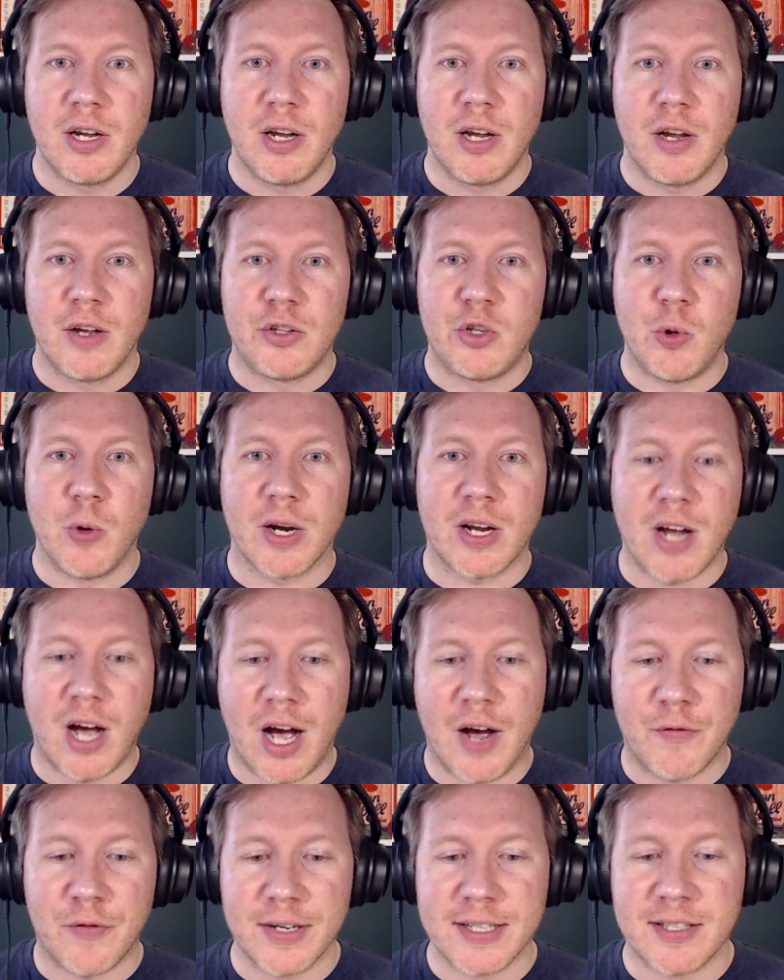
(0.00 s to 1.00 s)
to a
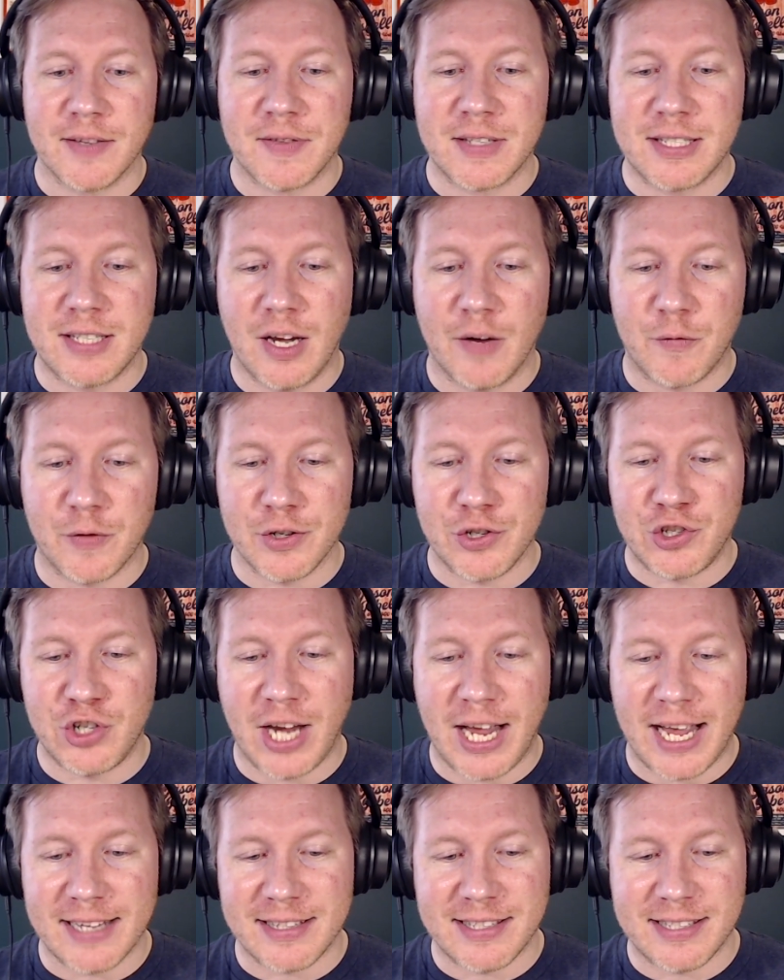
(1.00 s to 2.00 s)
conference of
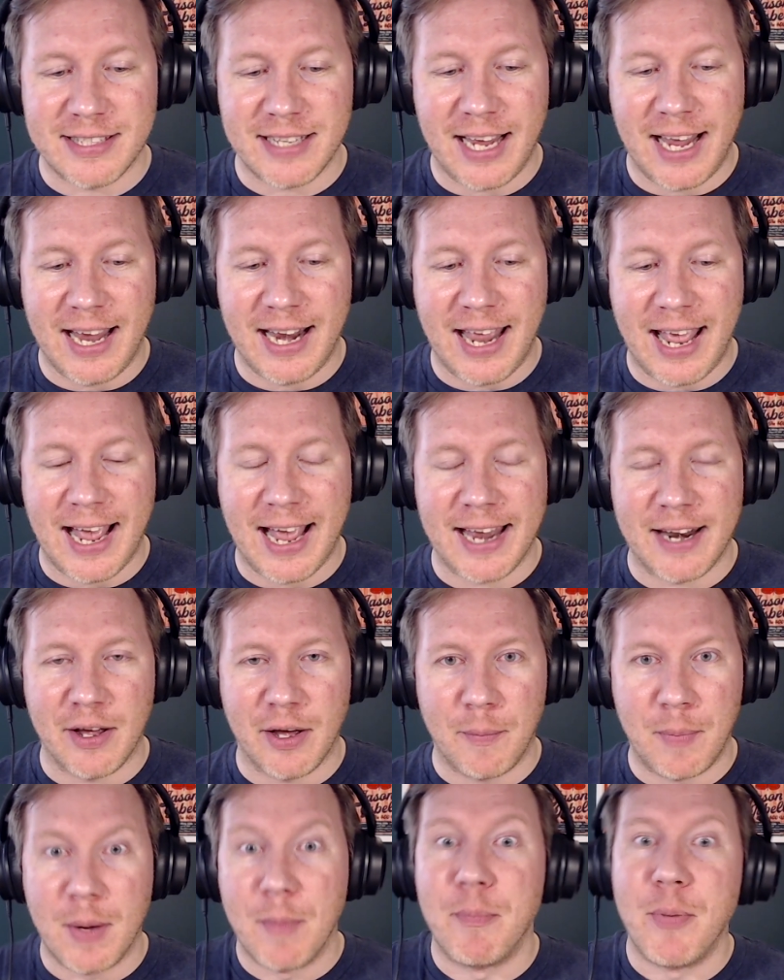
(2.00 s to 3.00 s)
suffragettes and had
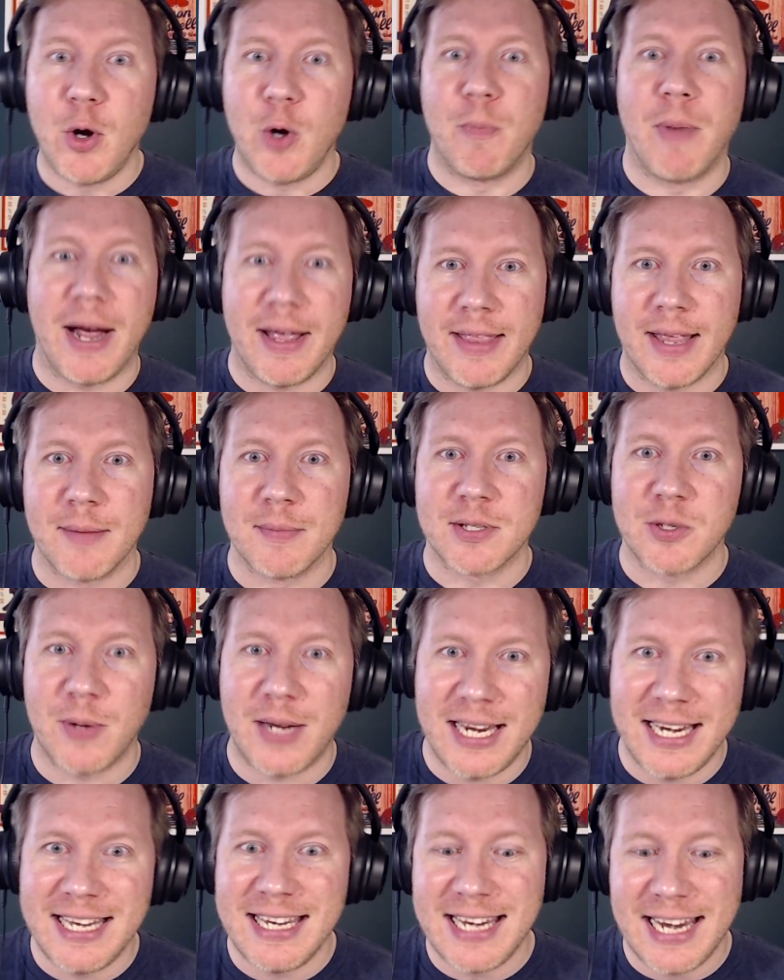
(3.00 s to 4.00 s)
been booed by them. So
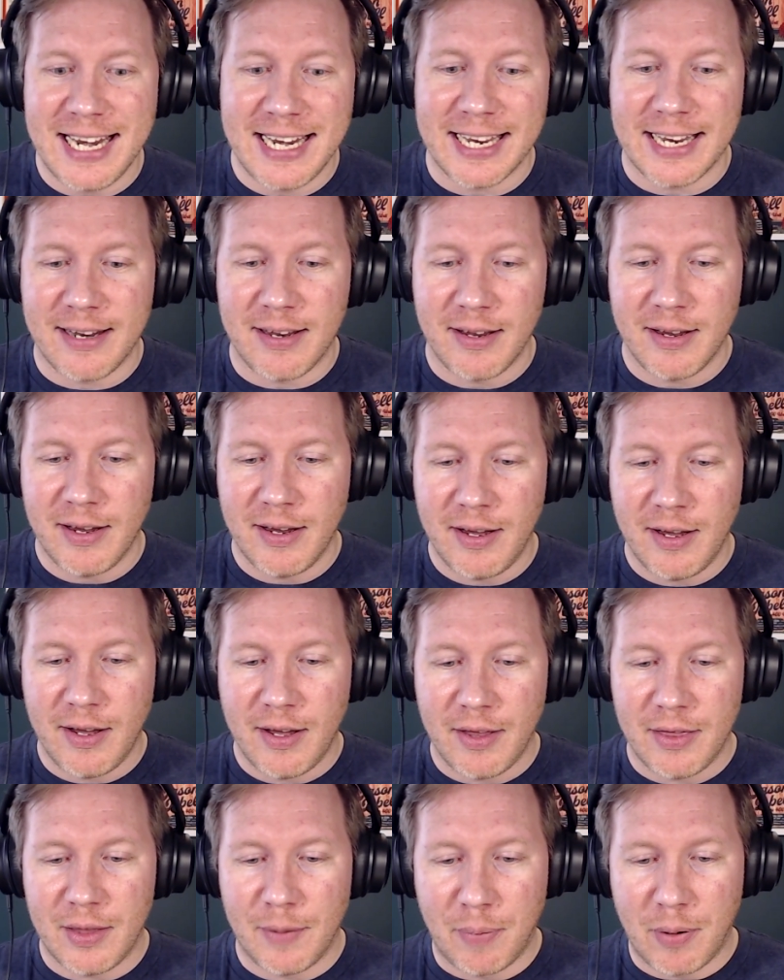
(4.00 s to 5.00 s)
he needed
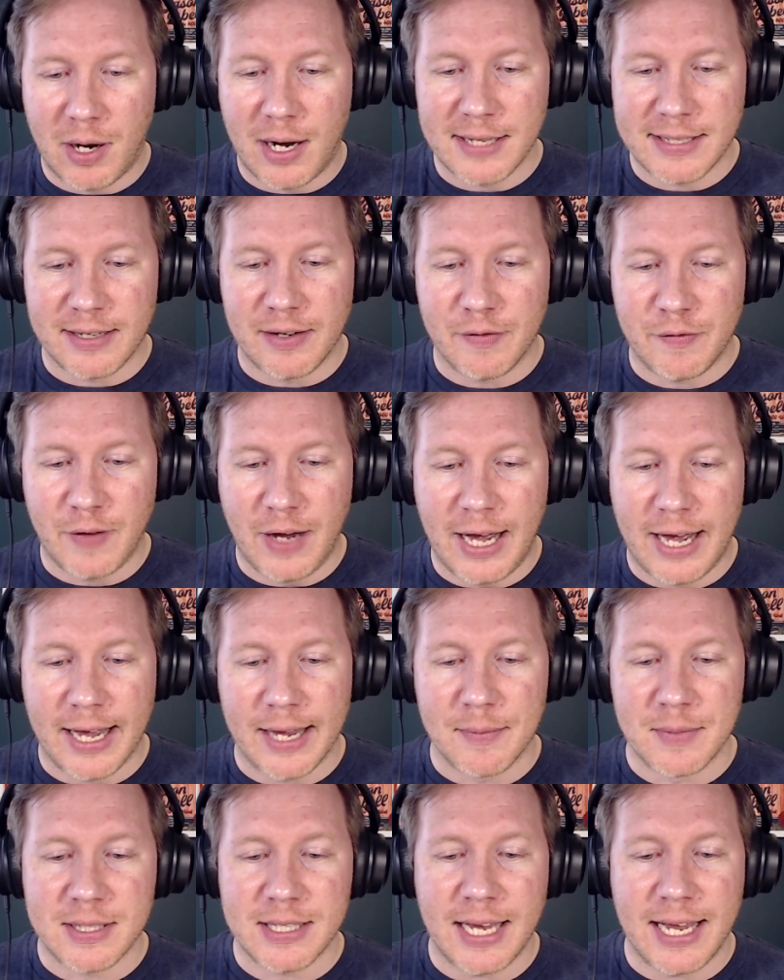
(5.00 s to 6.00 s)
the positive
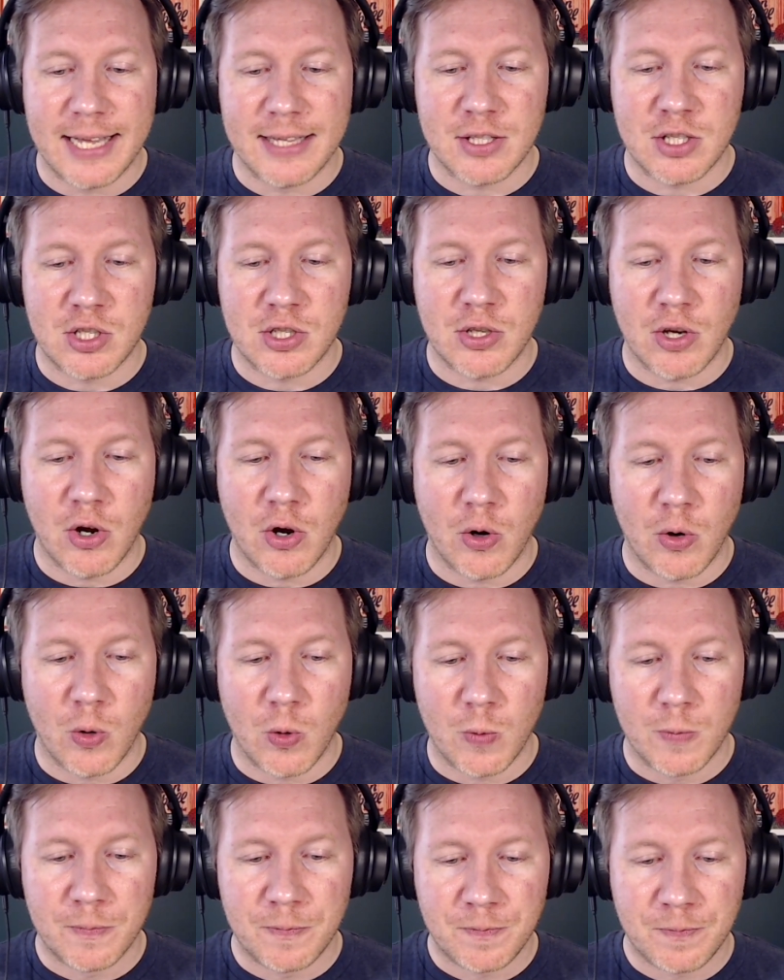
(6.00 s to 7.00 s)
vibes. And
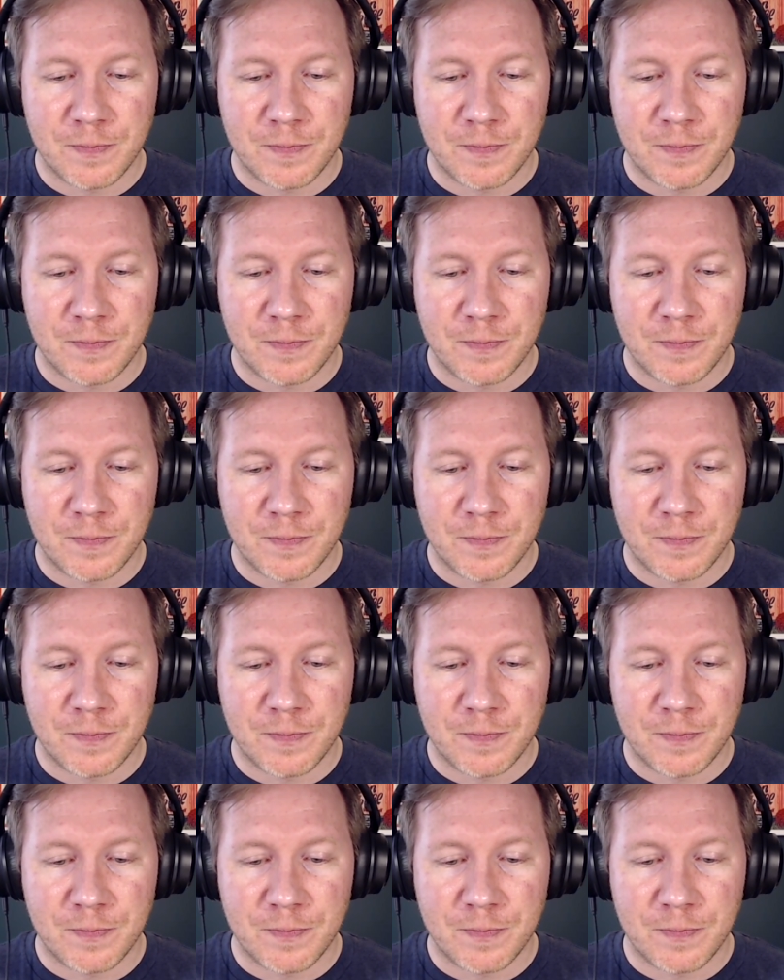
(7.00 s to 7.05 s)
so